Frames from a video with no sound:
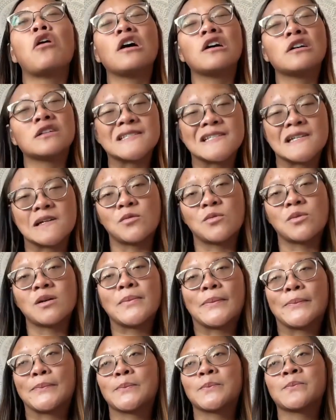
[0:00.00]
Also,
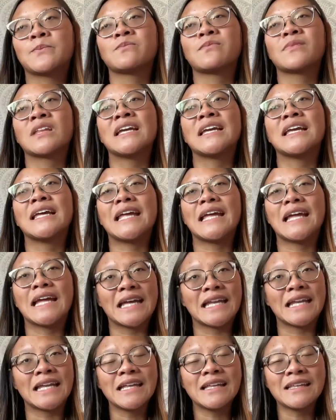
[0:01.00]

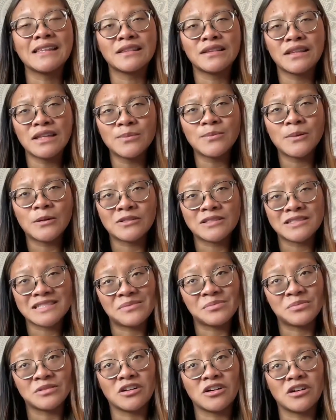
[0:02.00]
in the bonus
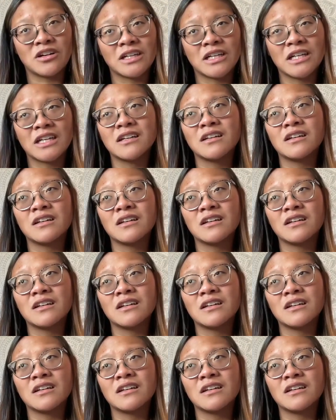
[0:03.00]
epilogue